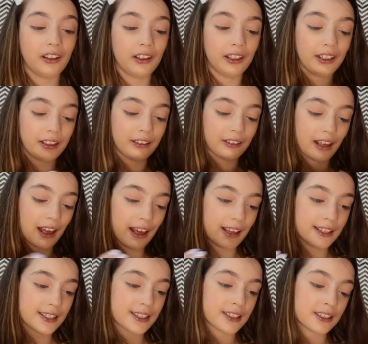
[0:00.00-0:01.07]
It
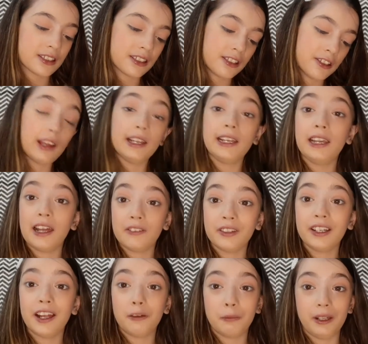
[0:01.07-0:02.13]
has 11
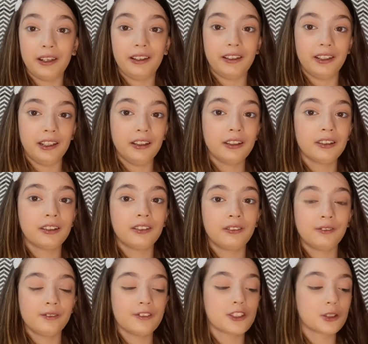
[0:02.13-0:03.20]
ml in it,
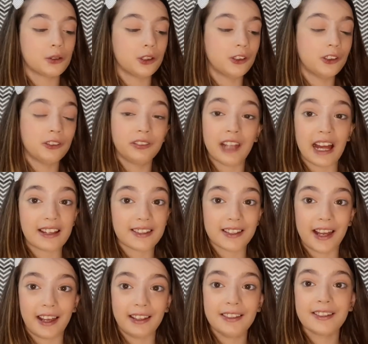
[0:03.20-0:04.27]
so that's
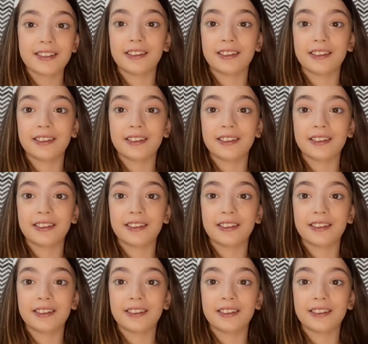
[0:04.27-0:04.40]
nice.